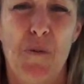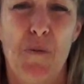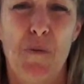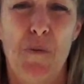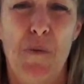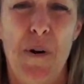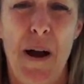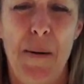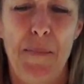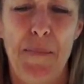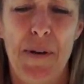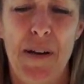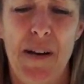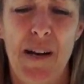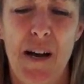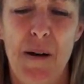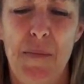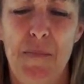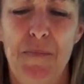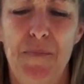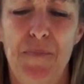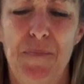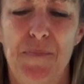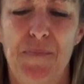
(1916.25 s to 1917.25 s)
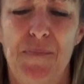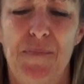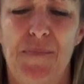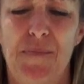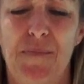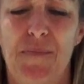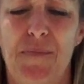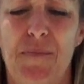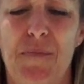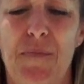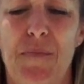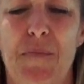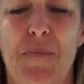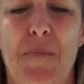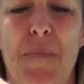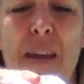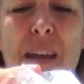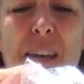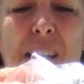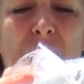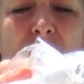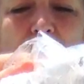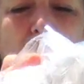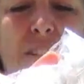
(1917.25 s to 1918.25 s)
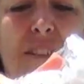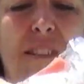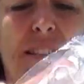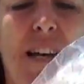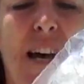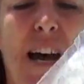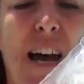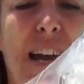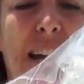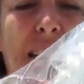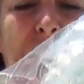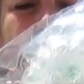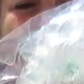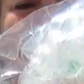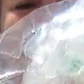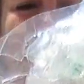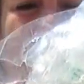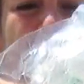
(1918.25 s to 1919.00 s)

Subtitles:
Wrap it up, make it all tight.